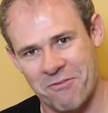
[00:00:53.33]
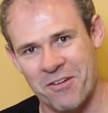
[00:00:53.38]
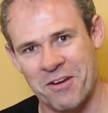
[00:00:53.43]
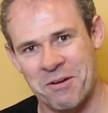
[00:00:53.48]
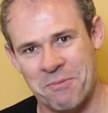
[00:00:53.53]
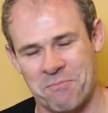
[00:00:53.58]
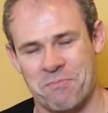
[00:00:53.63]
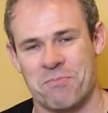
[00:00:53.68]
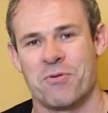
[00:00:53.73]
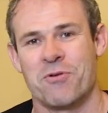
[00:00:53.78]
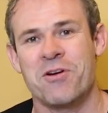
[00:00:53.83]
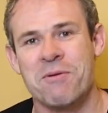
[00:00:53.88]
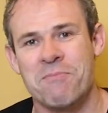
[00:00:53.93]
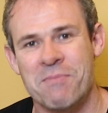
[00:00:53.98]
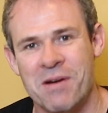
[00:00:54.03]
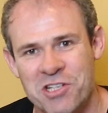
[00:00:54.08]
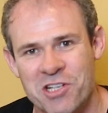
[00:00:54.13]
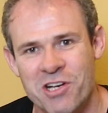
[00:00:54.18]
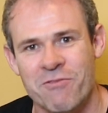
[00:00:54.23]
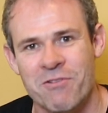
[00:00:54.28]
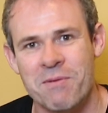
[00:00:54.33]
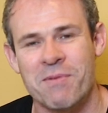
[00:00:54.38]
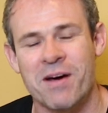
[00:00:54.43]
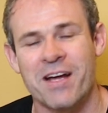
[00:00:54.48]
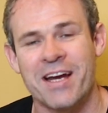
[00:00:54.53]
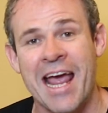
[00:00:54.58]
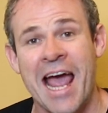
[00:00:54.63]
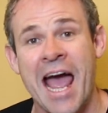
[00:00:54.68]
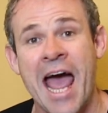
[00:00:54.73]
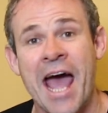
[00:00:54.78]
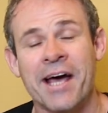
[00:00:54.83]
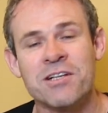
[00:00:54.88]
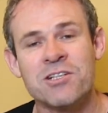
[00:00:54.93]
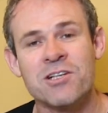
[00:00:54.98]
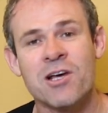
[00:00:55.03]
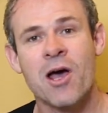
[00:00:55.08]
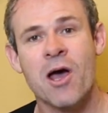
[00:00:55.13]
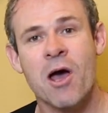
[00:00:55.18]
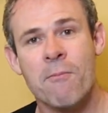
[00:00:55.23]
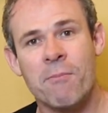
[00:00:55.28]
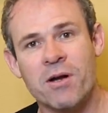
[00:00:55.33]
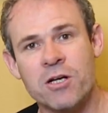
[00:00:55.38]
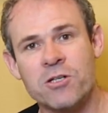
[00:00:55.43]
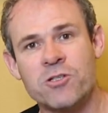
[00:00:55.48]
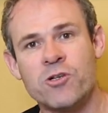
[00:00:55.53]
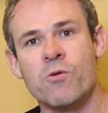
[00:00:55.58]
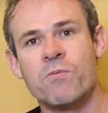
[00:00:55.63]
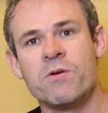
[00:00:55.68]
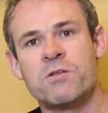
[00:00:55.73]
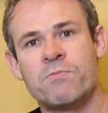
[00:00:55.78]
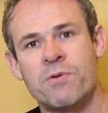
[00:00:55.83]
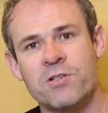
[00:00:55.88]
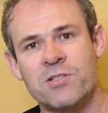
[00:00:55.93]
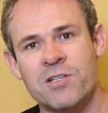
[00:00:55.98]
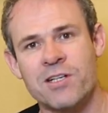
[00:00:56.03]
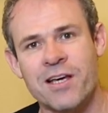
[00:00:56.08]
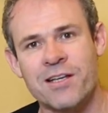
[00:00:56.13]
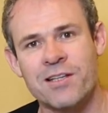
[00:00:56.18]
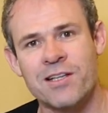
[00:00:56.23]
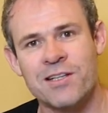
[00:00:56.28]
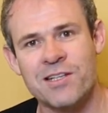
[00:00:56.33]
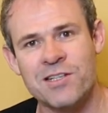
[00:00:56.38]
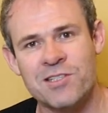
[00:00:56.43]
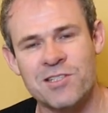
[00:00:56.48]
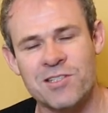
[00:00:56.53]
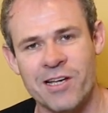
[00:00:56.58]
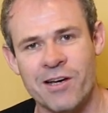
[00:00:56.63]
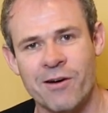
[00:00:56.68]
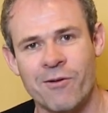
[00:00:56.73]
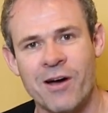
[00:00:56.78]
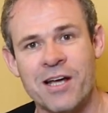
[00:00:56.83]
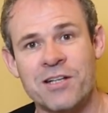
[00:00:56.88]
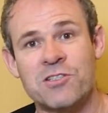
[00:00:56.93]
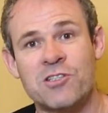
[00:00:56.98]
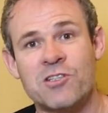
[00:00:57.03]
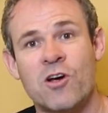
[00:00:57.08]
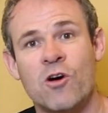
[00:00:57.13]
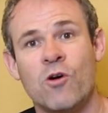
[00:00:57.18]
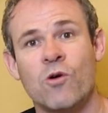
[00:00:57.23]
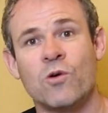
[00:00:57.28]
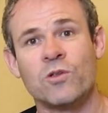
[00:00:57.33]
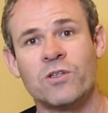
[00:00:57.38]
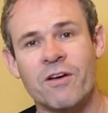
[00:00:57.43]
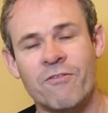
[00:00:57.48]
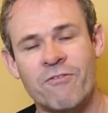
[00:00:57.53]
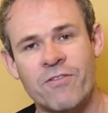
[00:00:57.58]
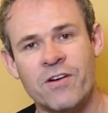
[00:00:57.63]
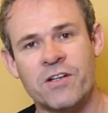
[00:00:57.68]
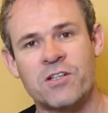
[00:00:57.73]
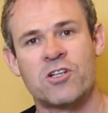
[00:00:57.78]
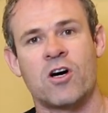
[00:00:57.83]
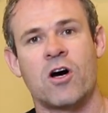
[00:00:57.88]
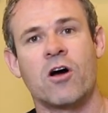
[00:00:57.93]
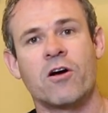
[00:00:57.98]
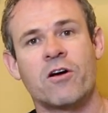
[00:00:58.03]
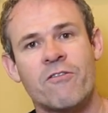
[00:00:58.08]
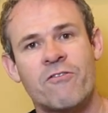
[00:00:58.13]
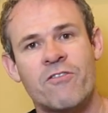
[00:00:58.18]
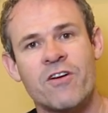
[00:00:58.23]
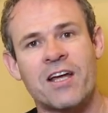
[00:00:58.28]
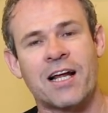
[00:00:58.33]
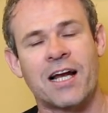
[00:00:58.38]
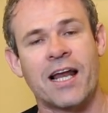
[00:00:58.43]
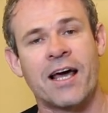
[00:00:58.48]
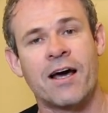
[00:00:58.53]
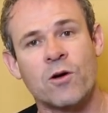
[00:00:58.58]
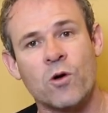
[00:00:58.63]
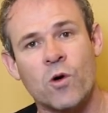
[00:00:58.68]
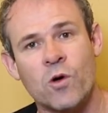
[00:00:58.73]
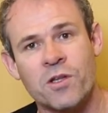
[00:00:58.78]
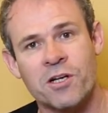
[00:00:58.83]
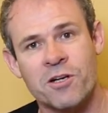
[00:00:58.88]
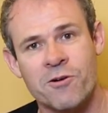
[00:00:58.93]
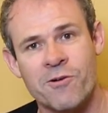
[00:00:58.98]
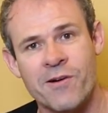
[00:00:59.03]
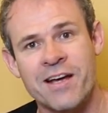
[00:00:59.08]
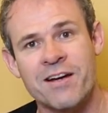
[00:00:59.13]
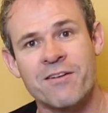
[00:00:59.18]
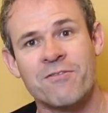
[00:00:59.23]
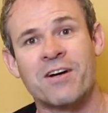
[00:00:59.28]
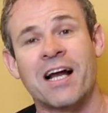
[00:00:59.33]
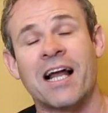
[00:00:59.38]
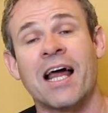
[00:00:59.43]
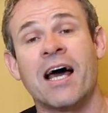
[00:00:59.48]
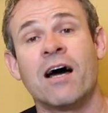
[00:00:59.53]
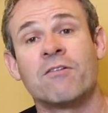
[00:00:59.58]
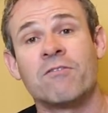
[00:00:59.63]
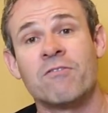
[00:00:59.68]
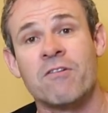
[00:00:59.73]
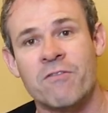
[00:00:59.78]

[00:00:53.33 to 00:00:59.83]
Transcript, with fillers: I think pretty much everybody has, but Adobe's put together this deal. It's called the Photography Cloud or the Creative Cloud